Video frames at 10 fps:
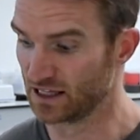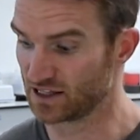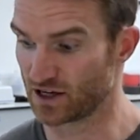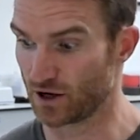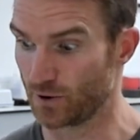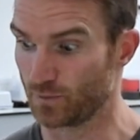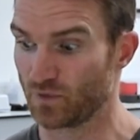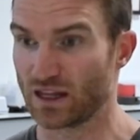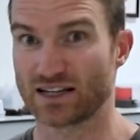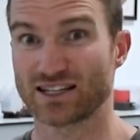So
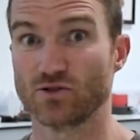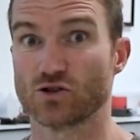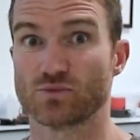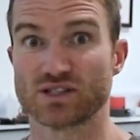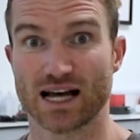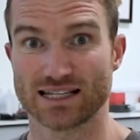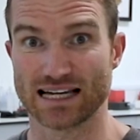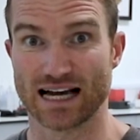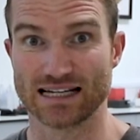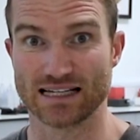that's give you some
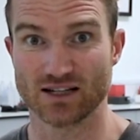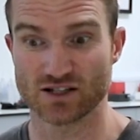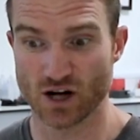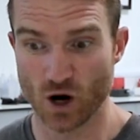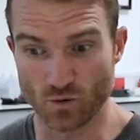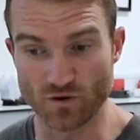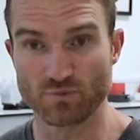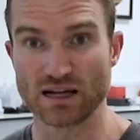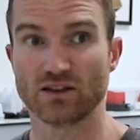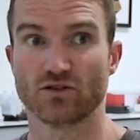starting ideas. We've
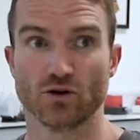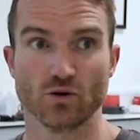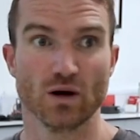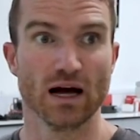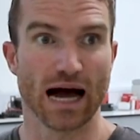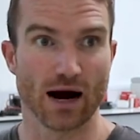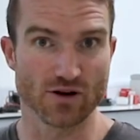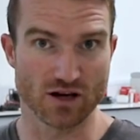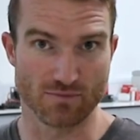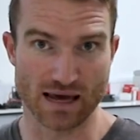been through how you
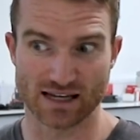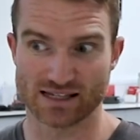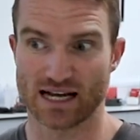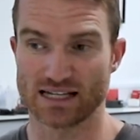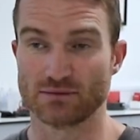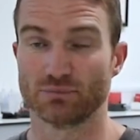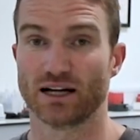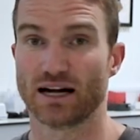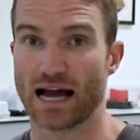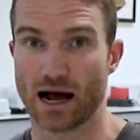can make a starting
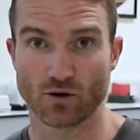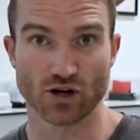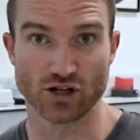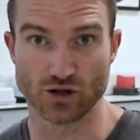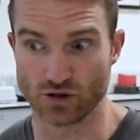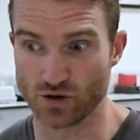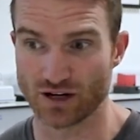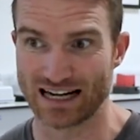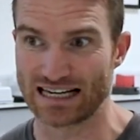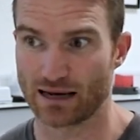plan and how you
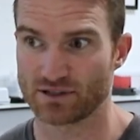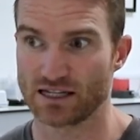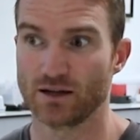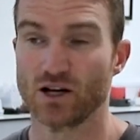can adapt it.